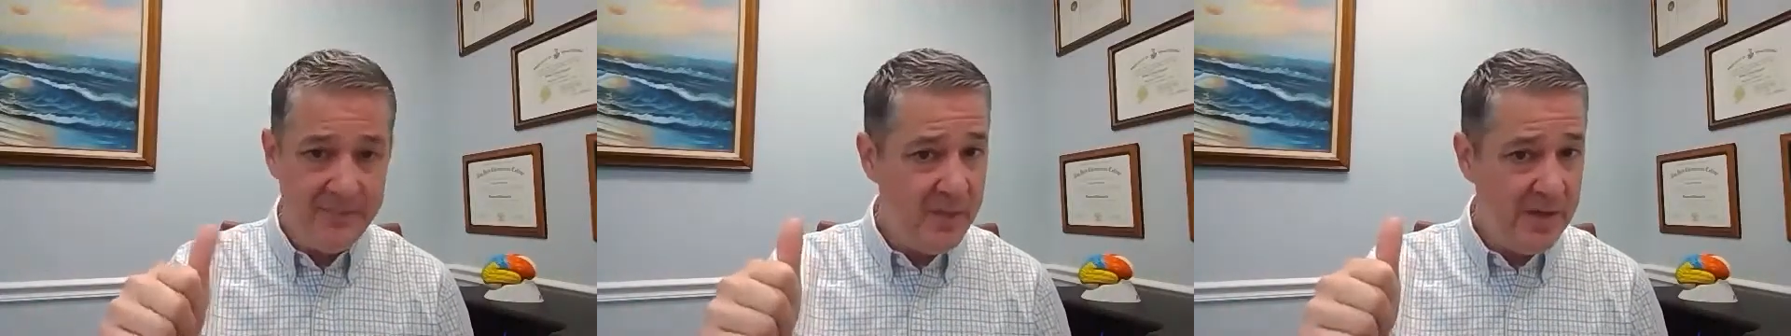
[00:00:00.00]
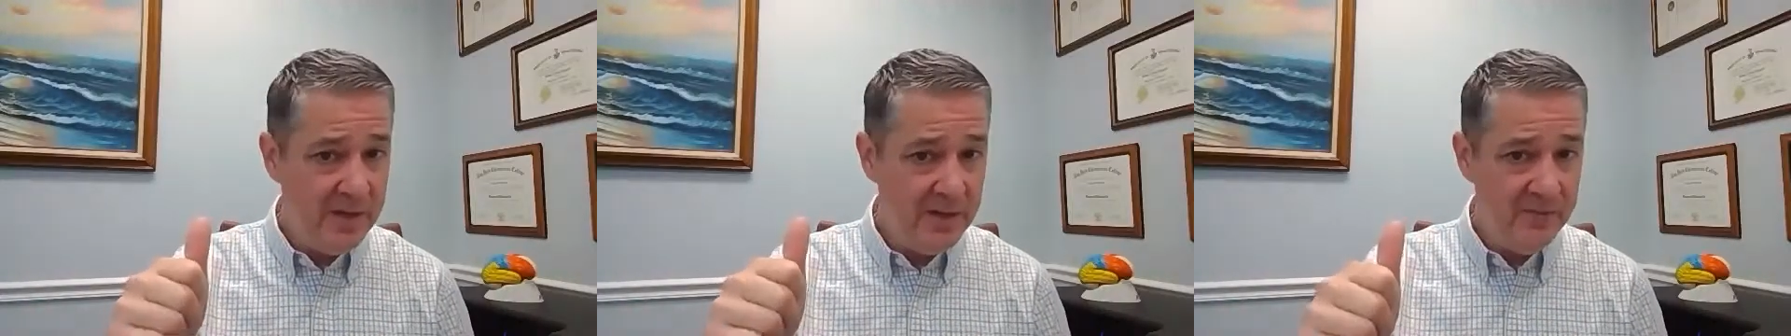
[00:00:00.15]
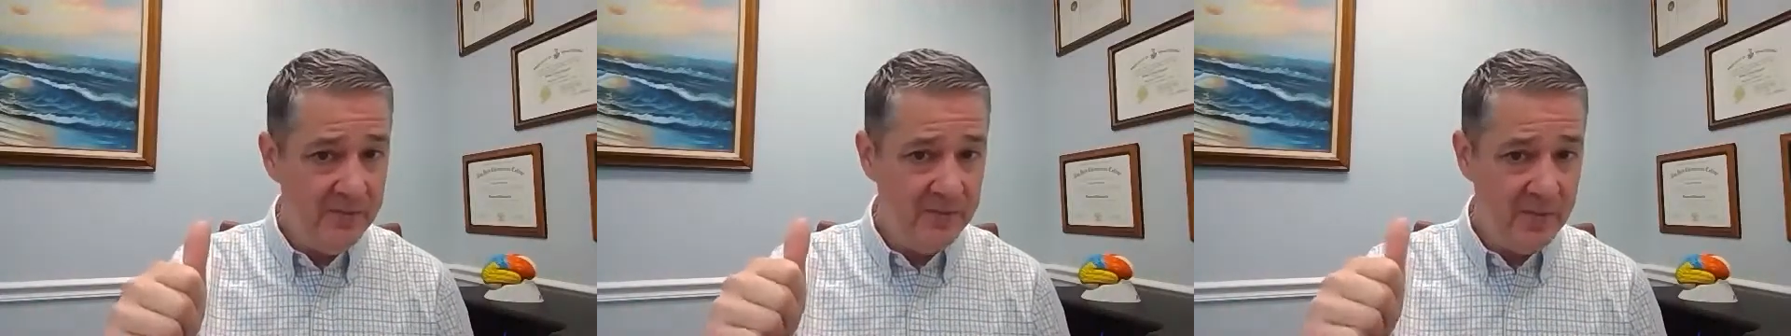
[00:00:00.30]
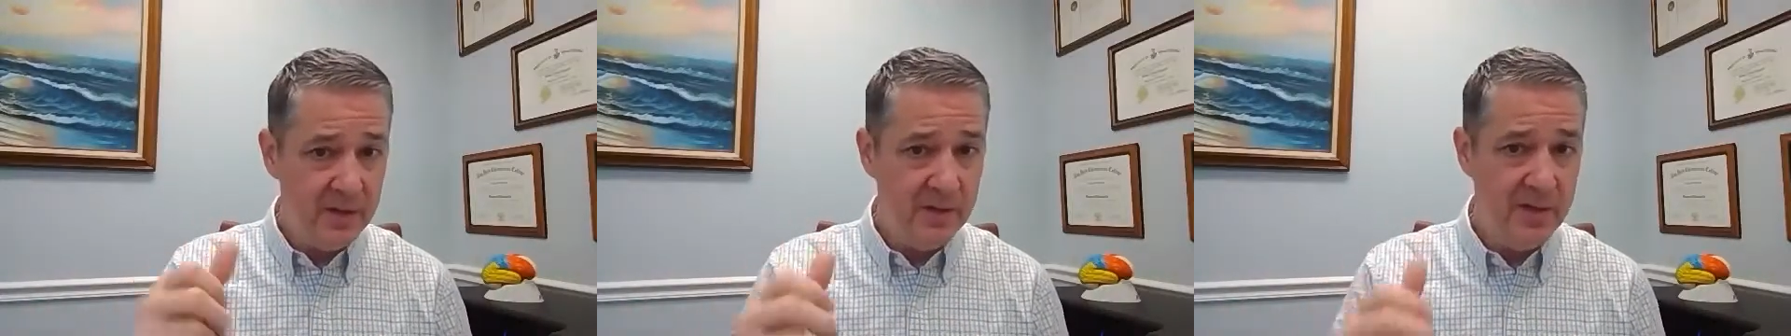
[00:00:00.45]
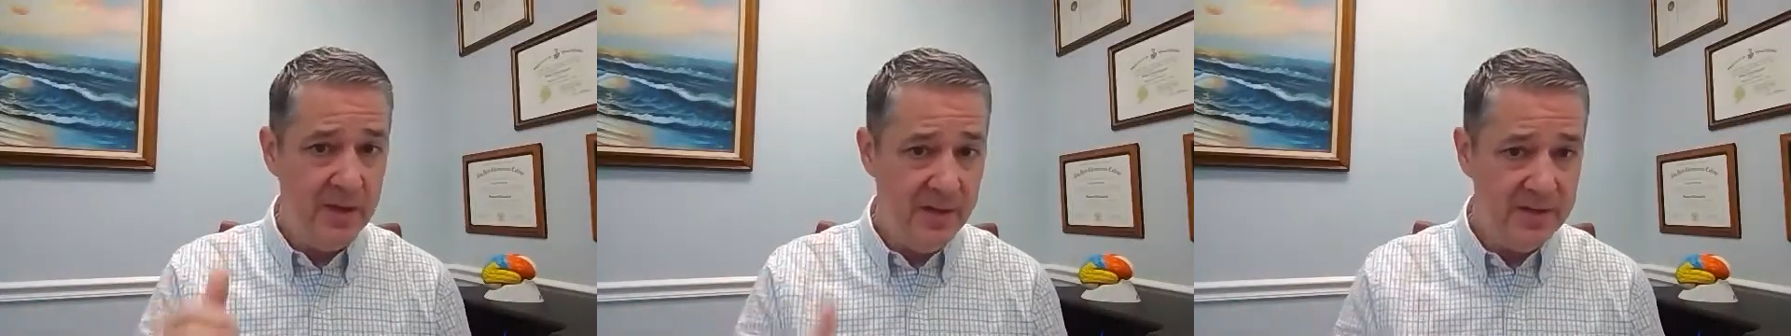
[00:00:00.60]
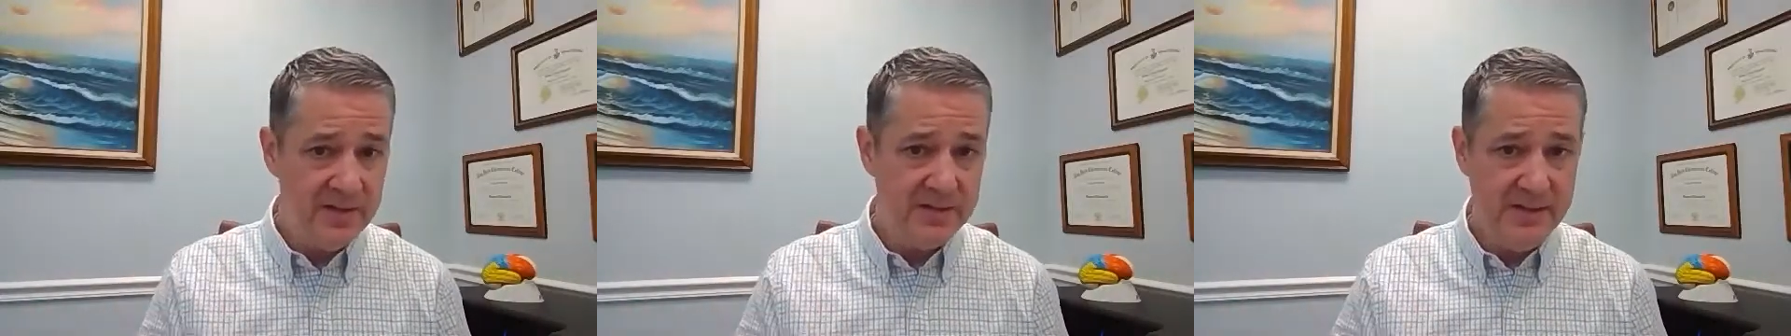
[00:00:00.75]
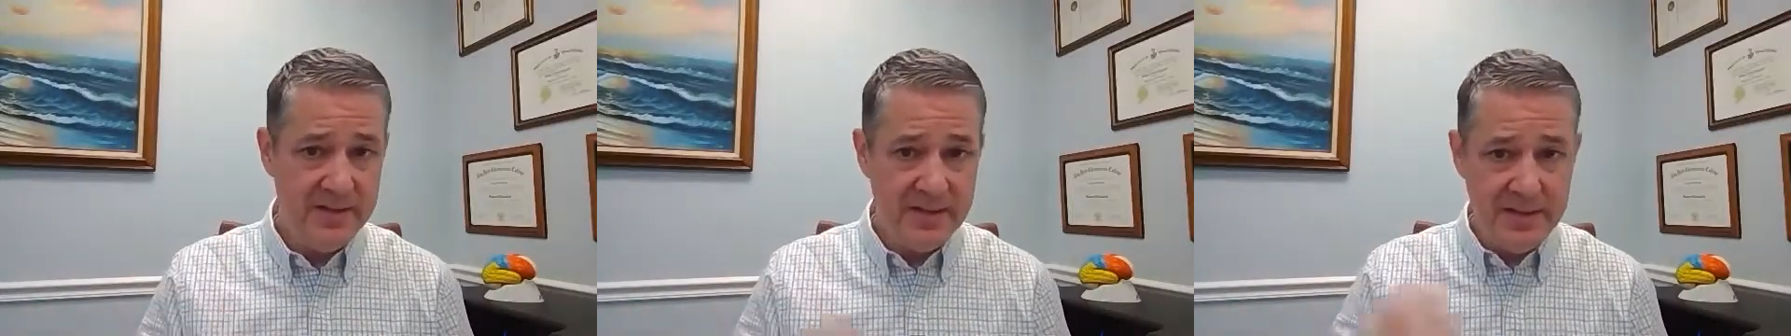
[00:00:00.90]
and if our gut
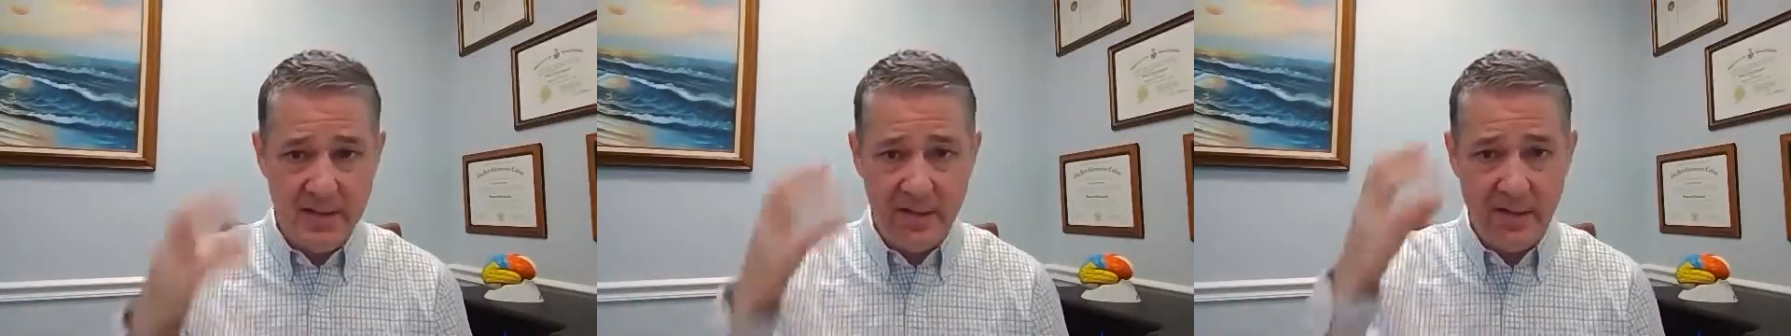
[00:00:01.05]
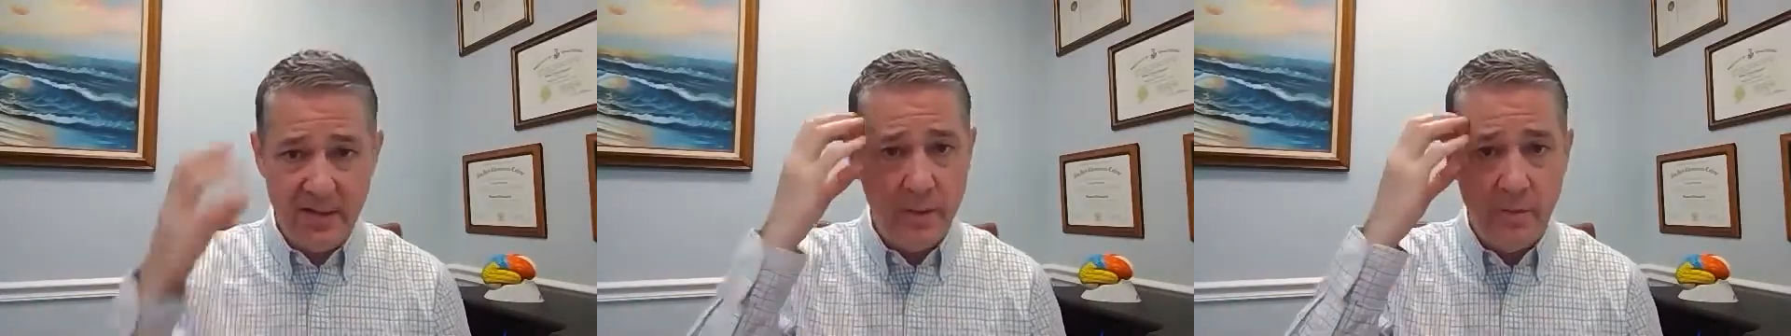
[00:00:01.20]
is leaking,